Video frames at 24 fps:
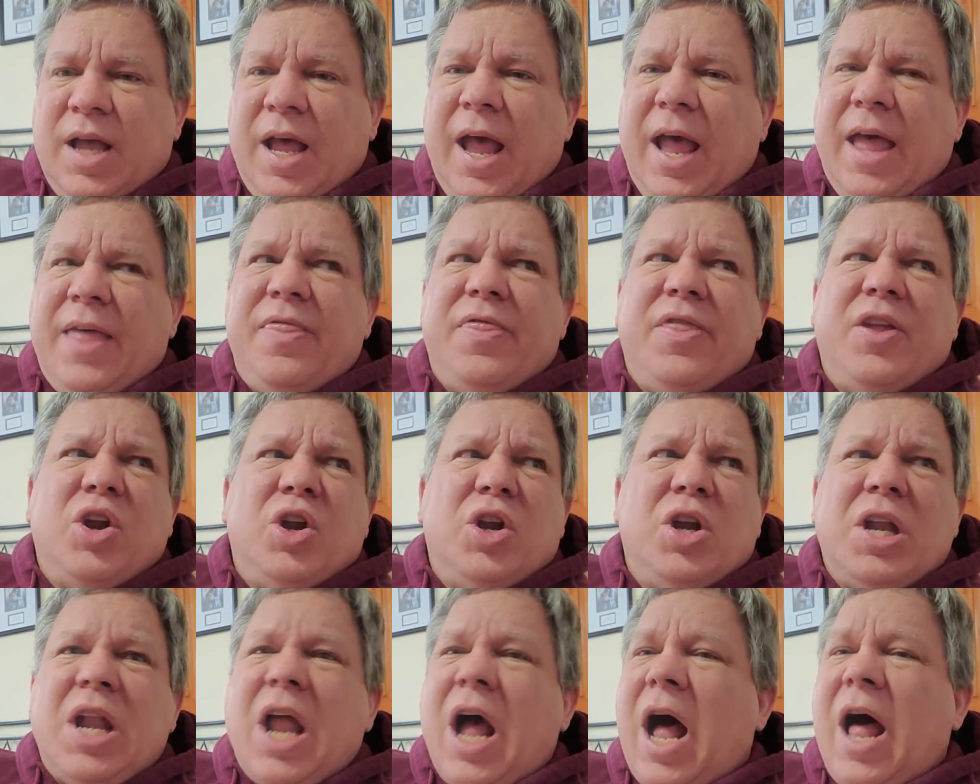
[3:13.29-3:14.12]
And they're
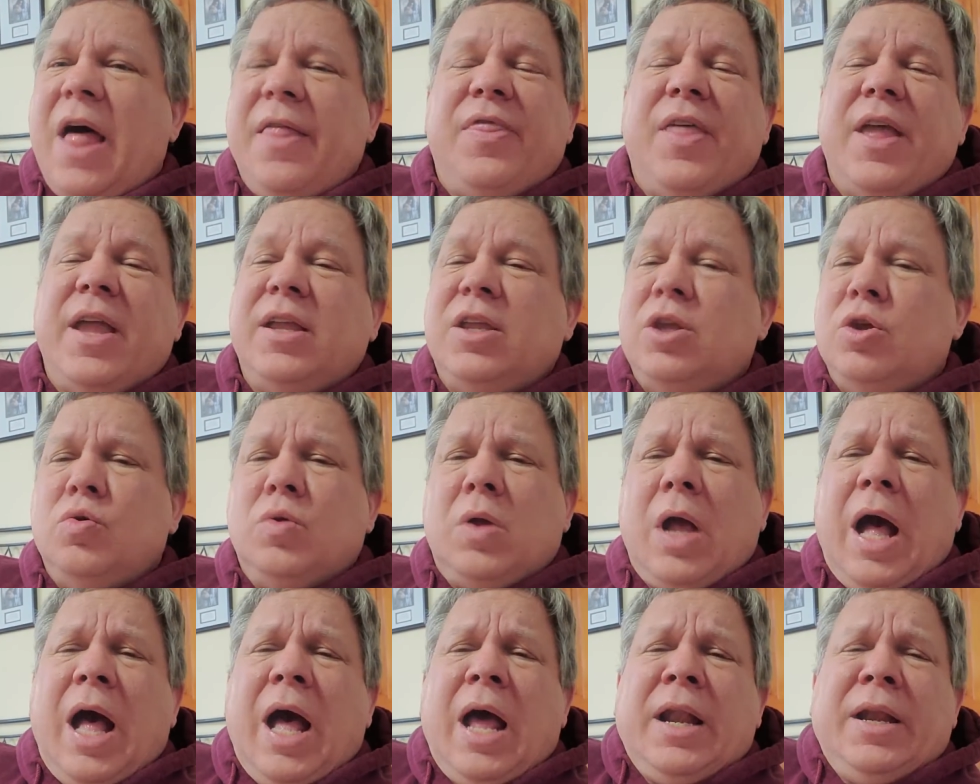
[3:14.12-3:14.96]
not. Thank you,
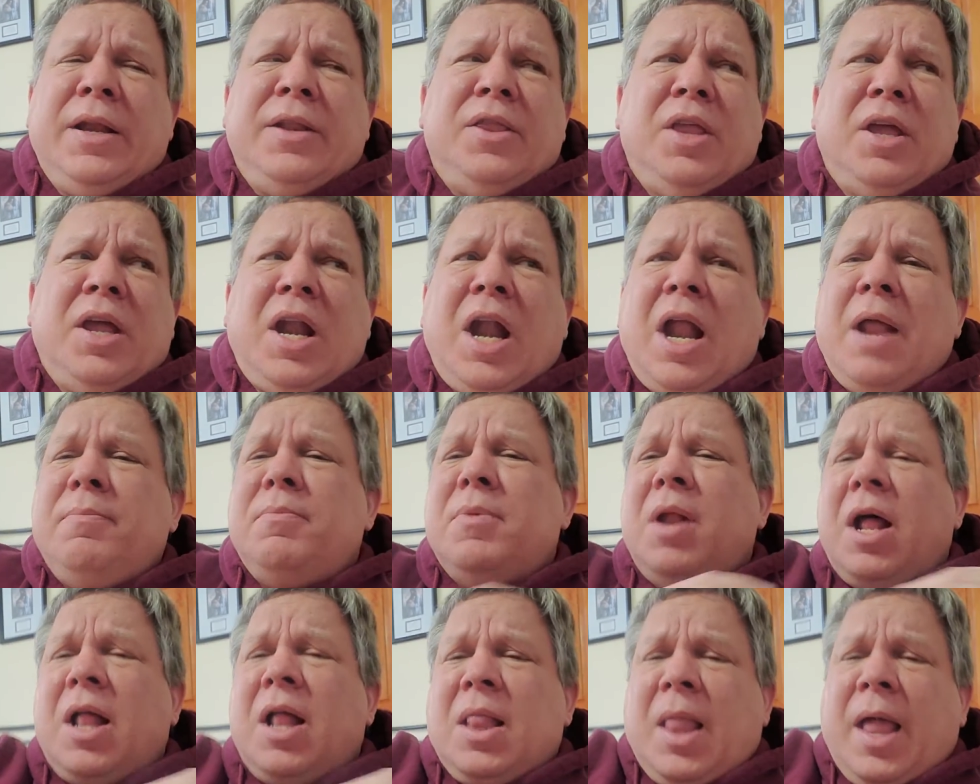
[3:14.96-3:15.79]
God, that
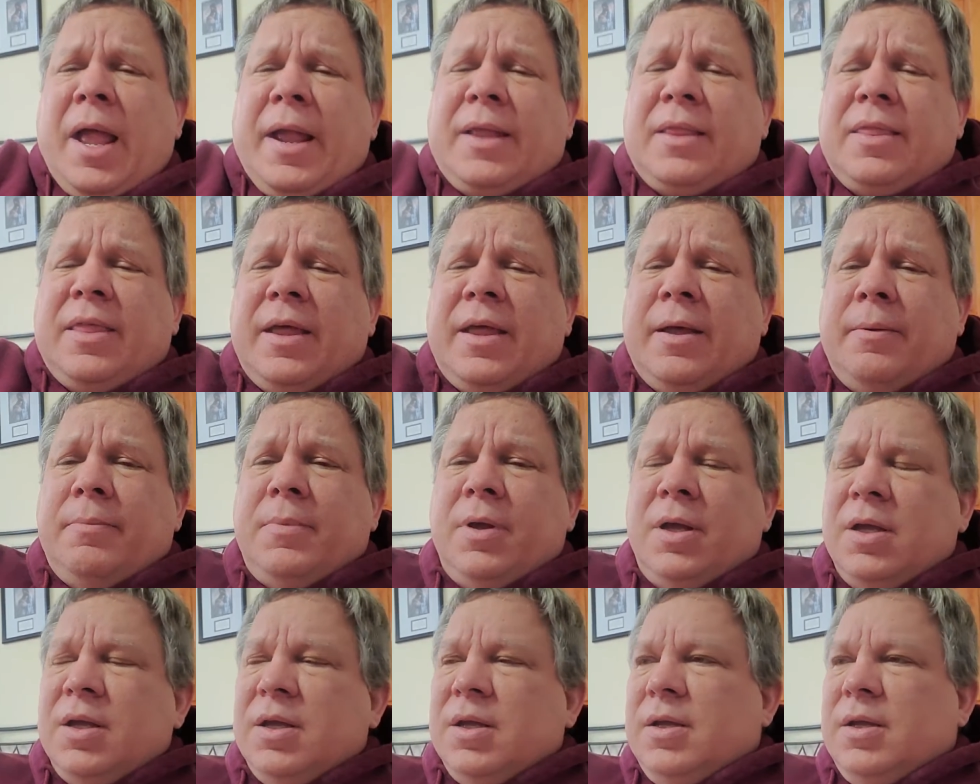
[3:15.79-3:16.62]
I'm not like them.